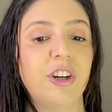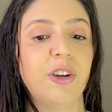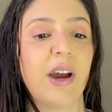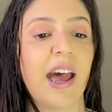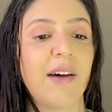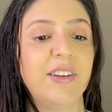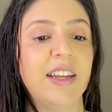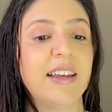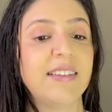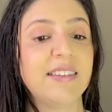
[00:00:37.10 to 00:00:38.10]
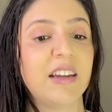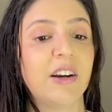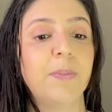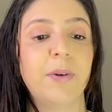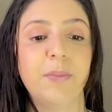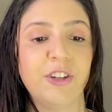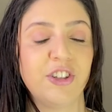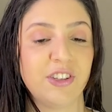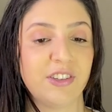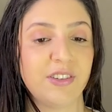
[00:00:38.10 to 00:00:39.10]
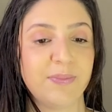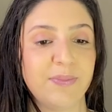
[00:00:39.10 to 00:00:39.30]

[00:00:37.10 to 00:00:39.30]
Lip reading: you have the necessary permissions.